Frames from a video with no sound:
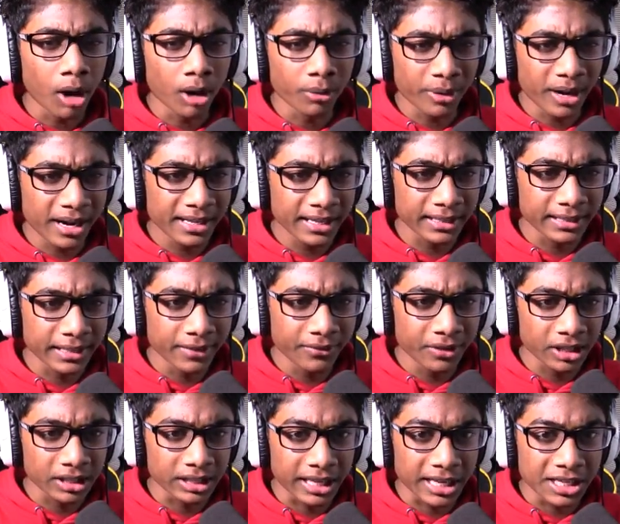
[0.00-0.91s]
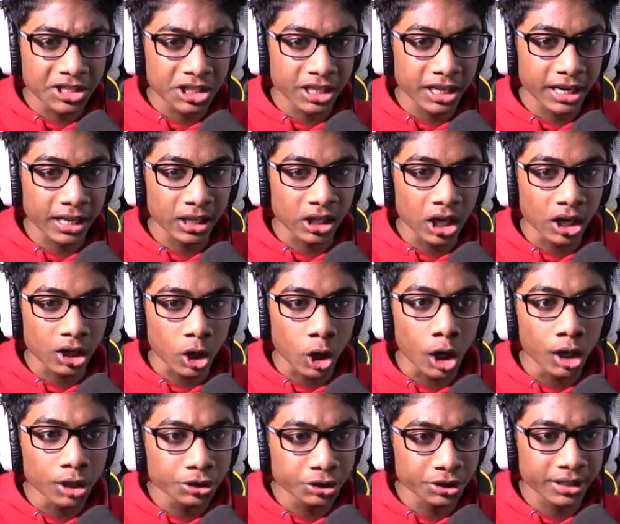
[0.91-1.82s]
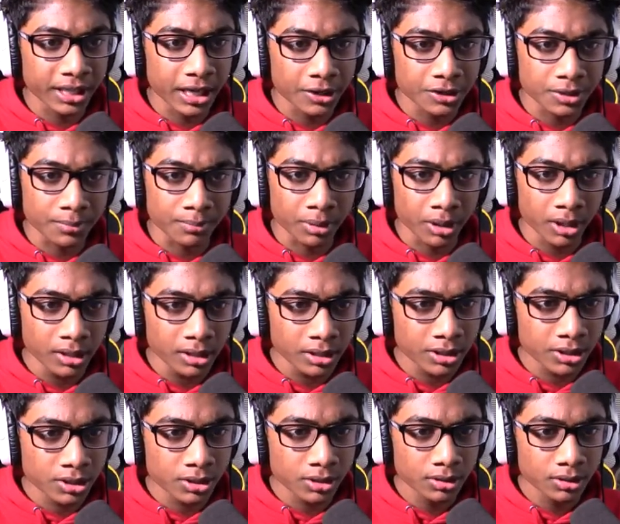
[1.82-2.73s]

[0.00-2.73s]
already a living legend and I got a hundred thousand bucks.